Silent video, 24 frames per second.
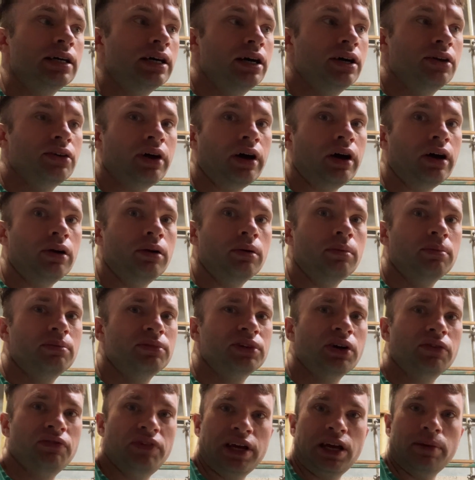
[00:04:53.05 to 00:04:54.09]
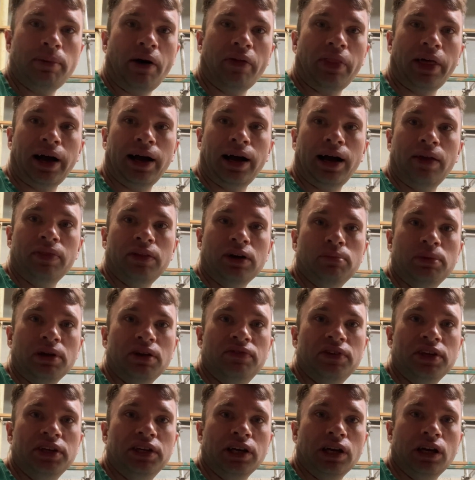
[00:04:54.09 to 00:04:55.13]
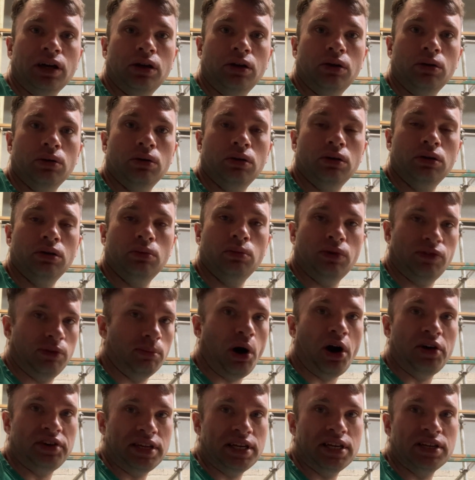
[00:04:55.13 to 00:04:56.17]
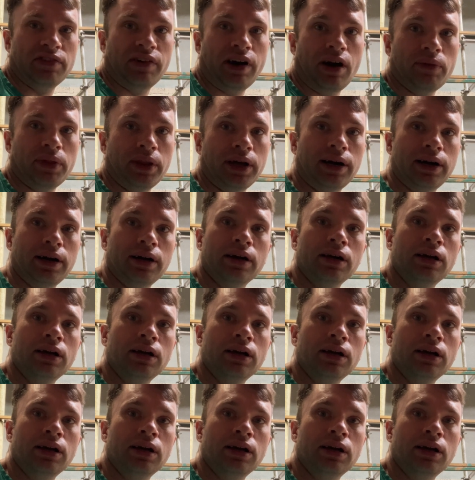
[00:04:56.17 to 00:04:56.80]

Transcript: So still think about that, and there'll be a video with some ideas around that,